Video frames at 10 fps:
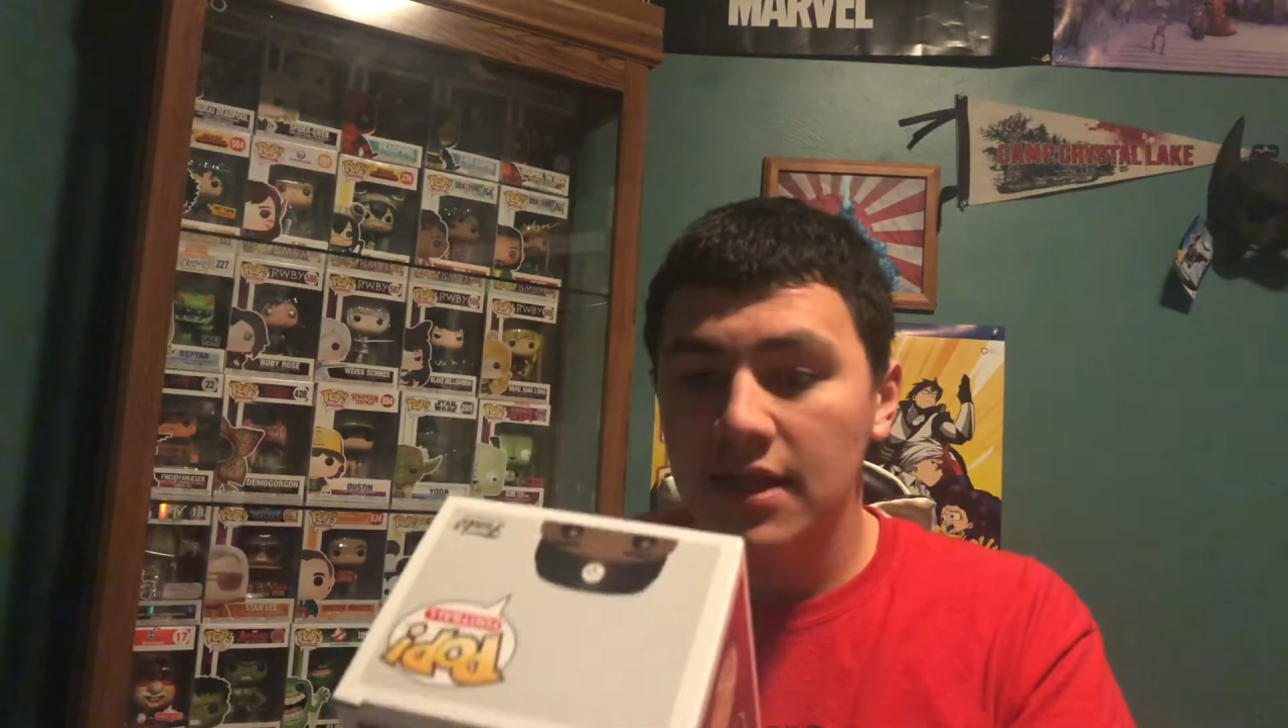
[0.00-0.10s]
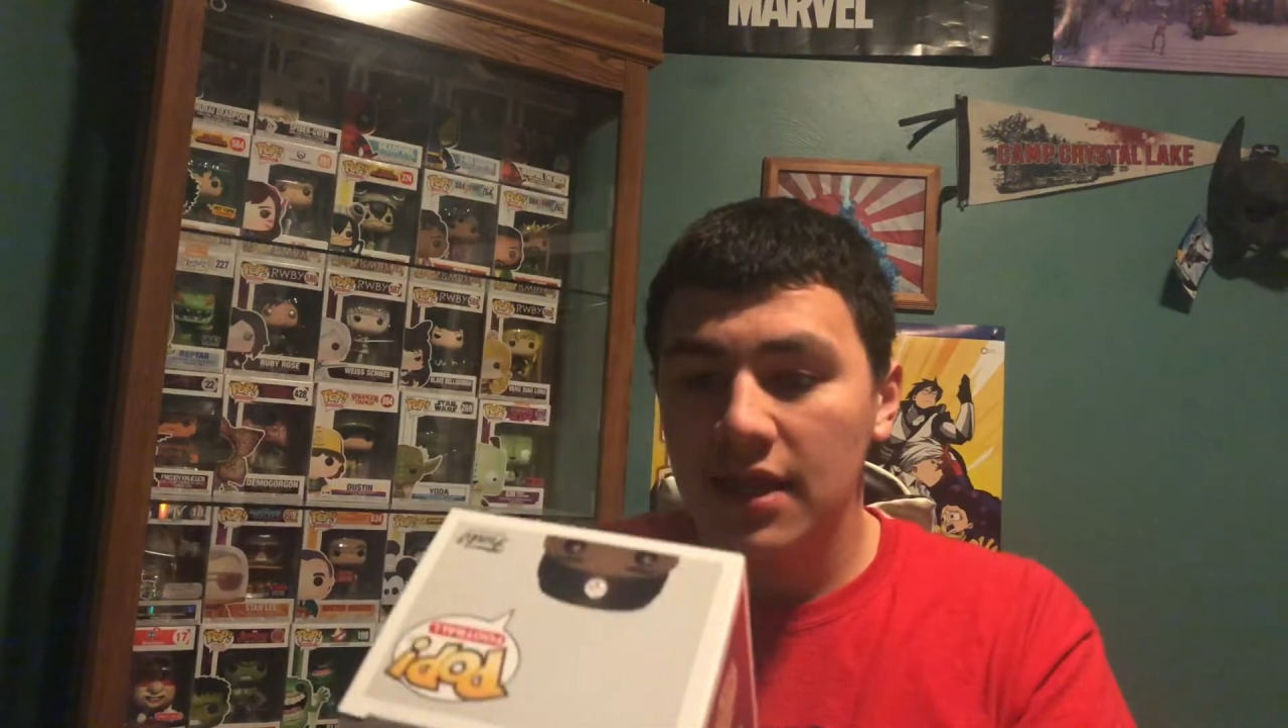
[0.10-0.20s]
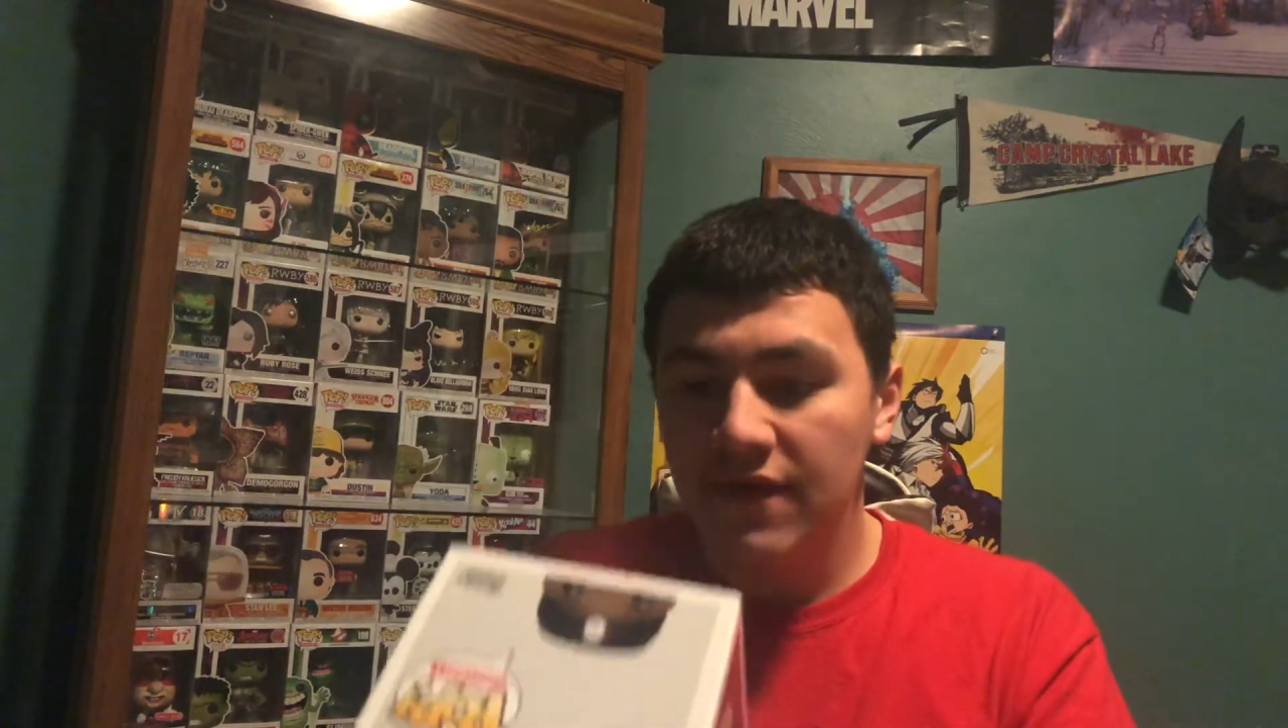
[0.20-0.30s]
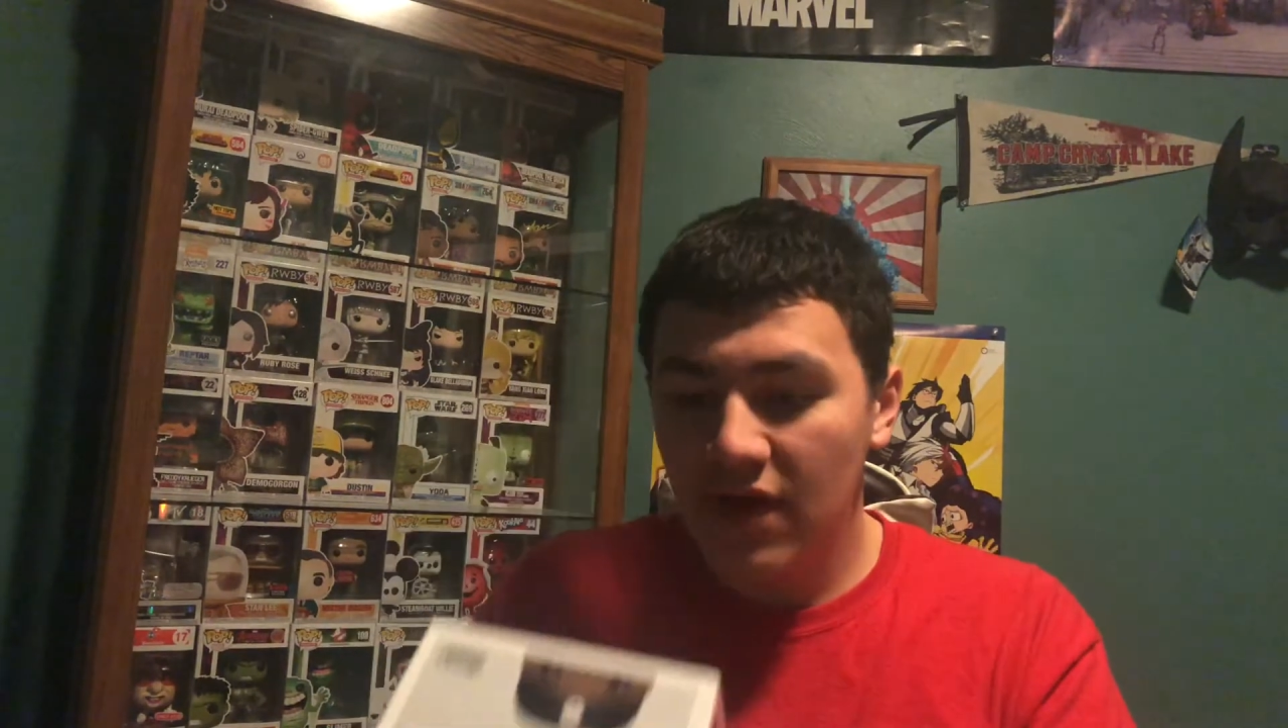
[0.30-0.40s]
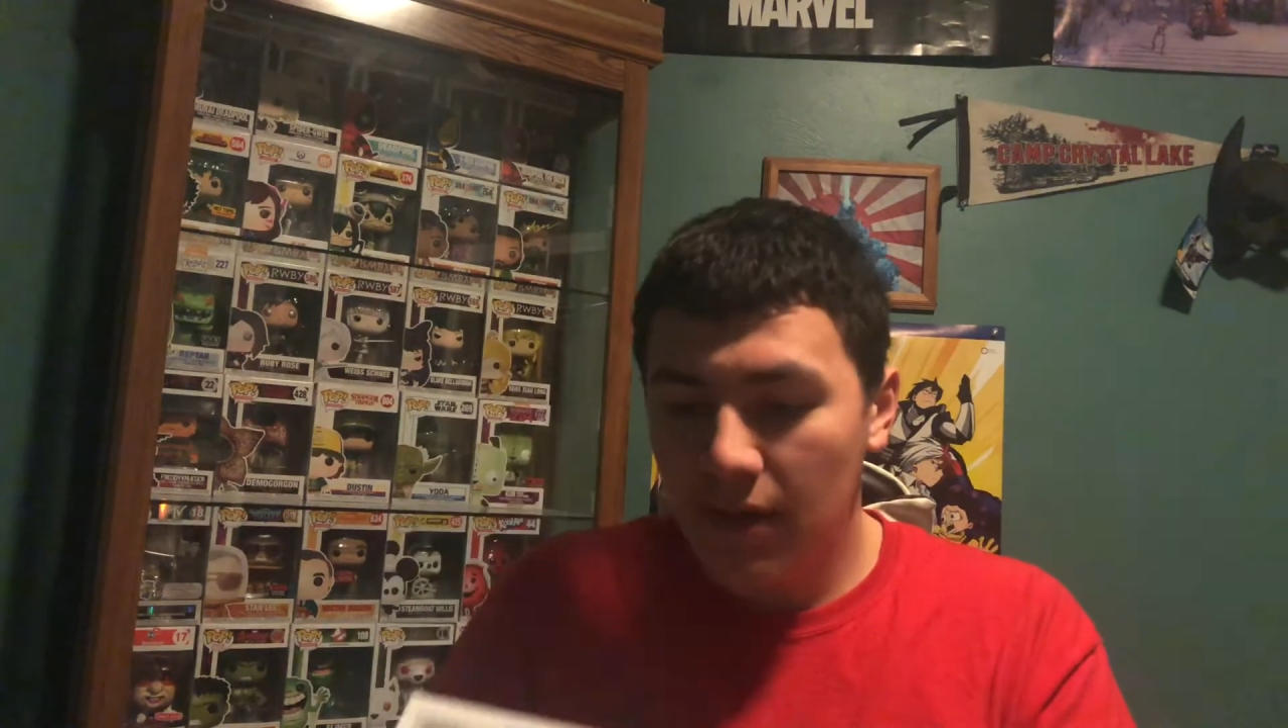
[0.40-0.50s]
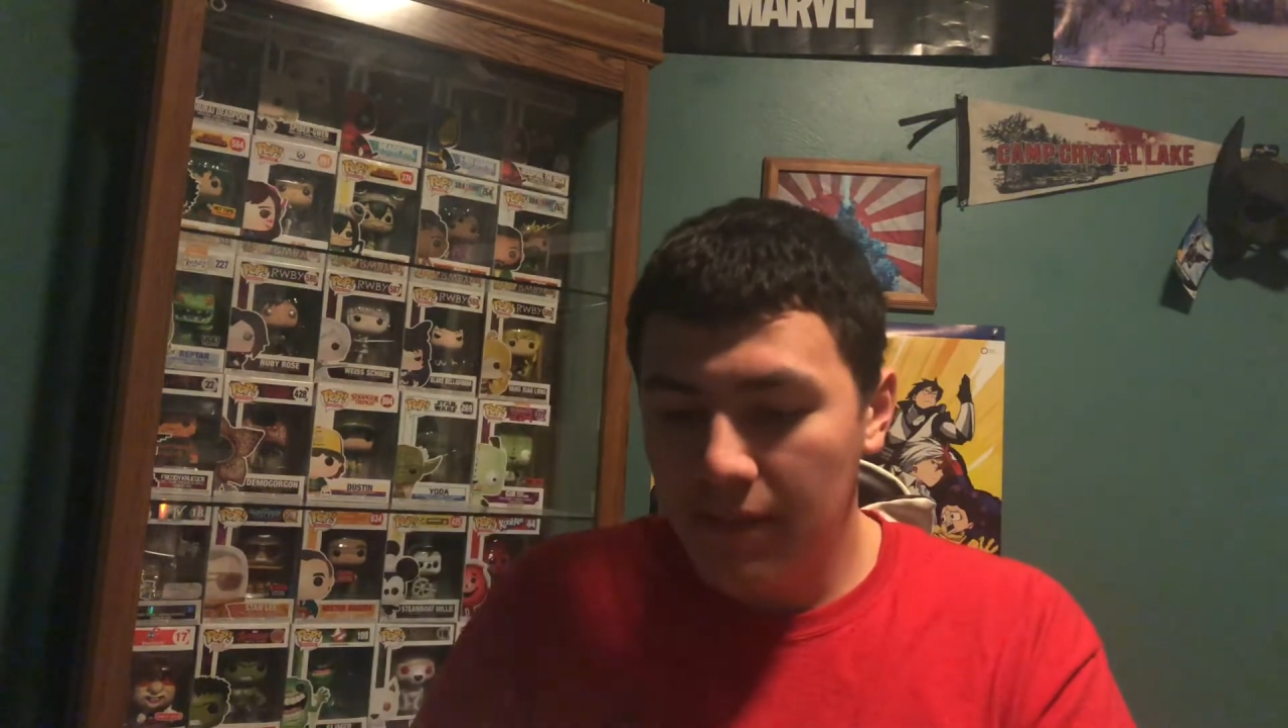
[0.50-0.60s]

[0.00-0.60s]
Le'Veon